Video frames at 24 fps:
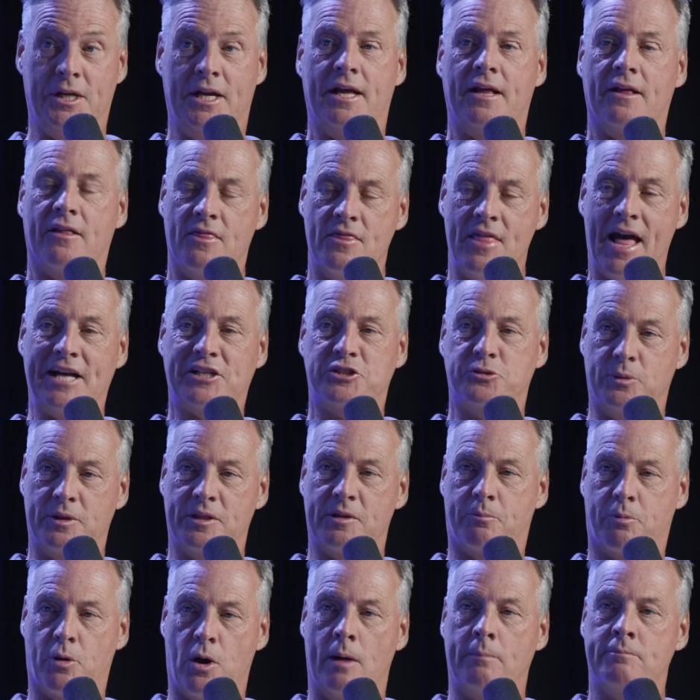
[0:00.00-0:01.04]
mm. that's when the
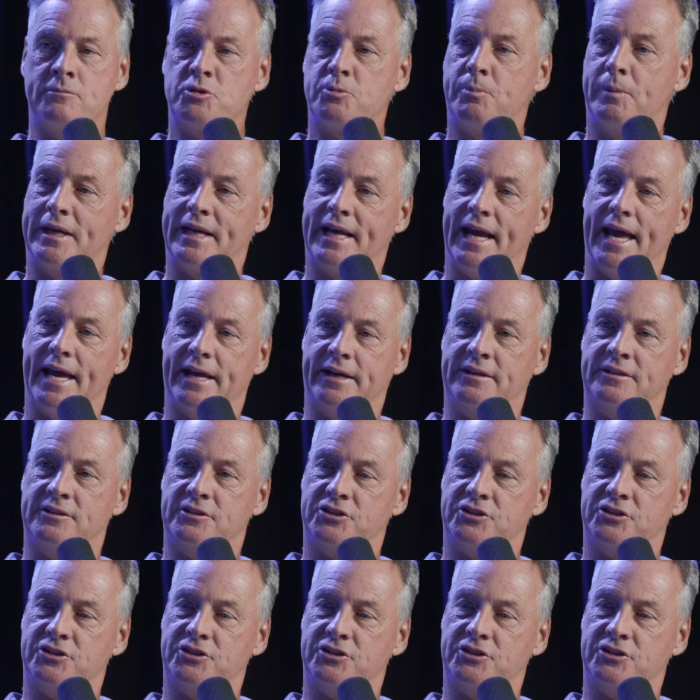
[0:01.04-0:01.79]
problems begin.